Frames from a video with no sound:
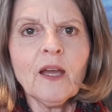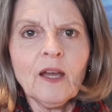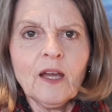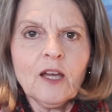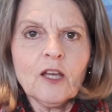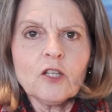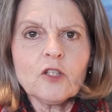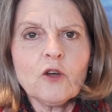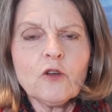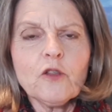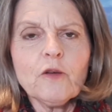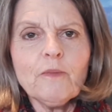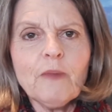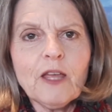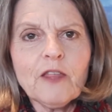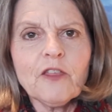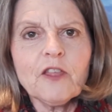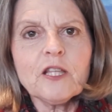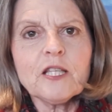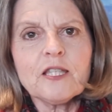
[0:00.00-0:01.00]
So the
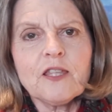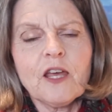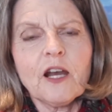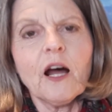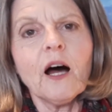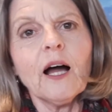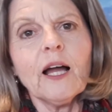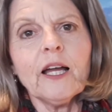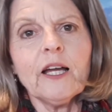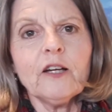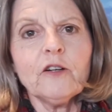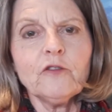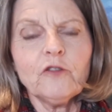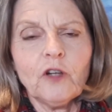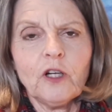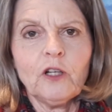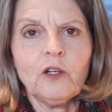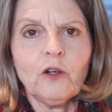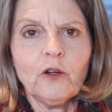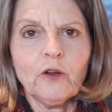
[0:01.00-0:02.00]
methods that I have
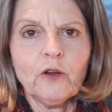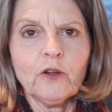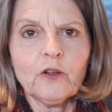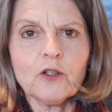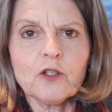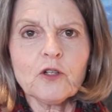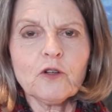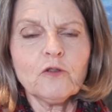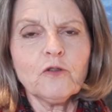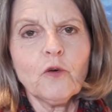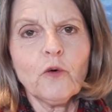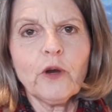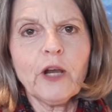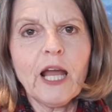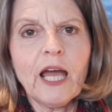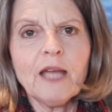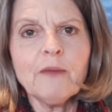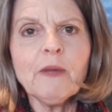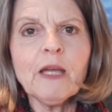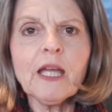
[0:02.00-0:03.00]
learnt for
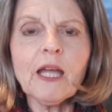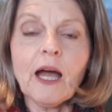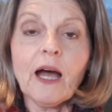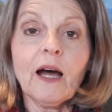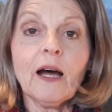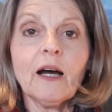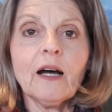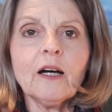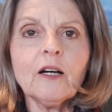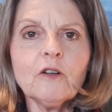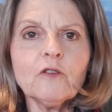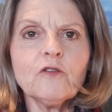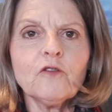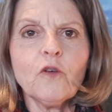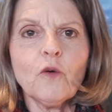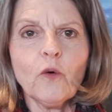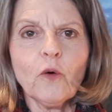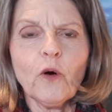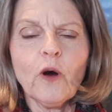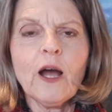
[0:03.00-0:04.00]
naming are
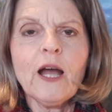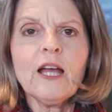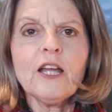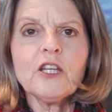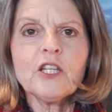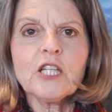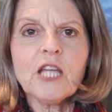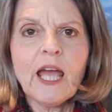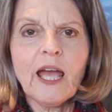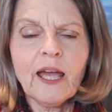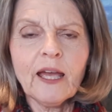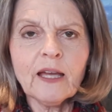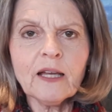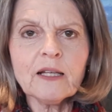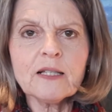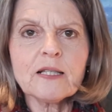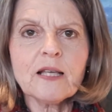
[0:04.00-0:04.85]
for tags.